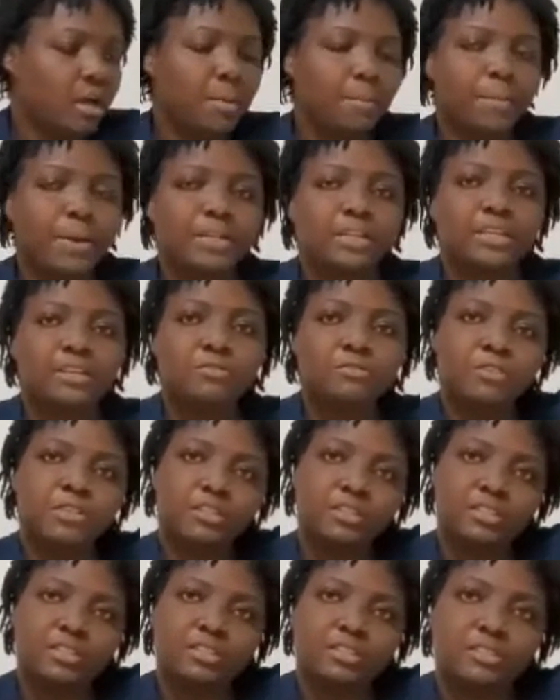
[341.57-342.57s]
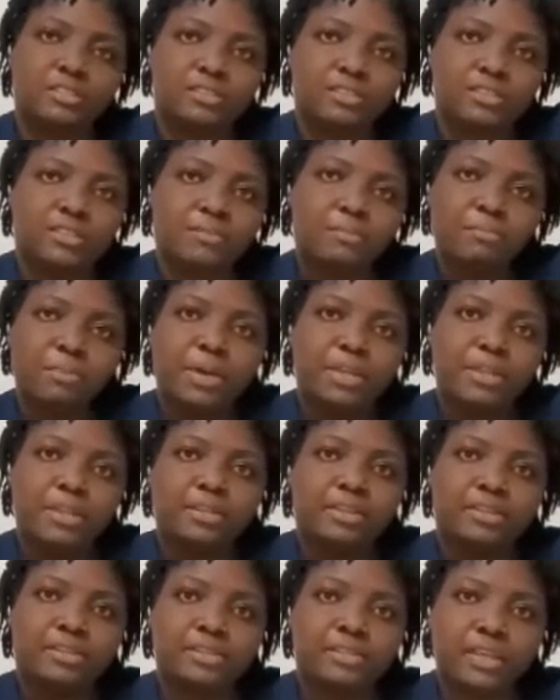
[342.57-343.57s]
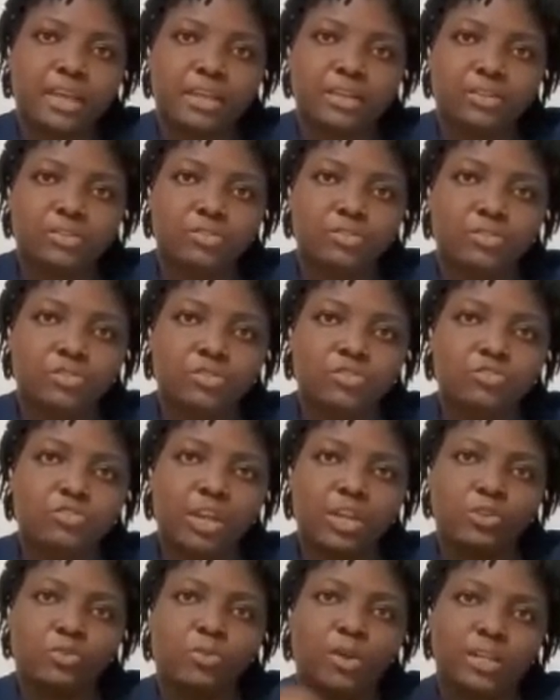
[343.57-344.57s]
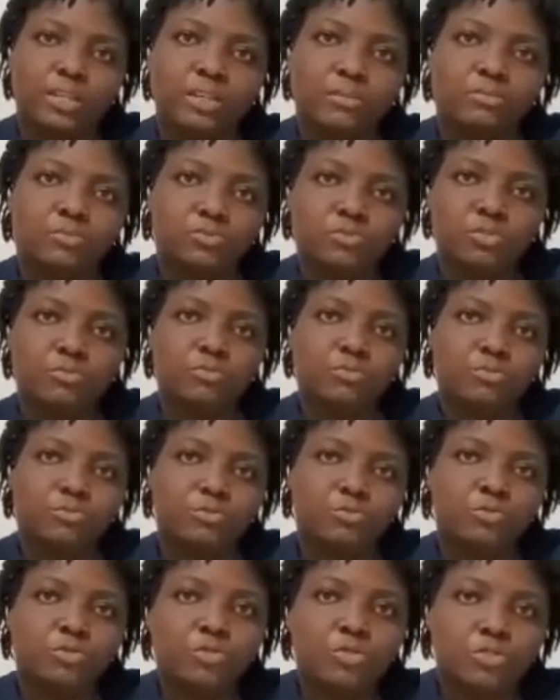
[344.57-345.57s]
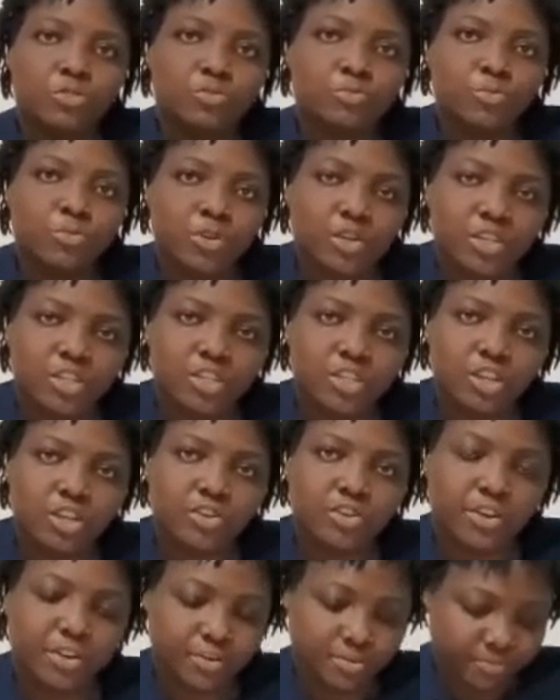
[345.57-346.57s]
But if it is embedded inside, don't try to attempt to remove. You will cause more injury.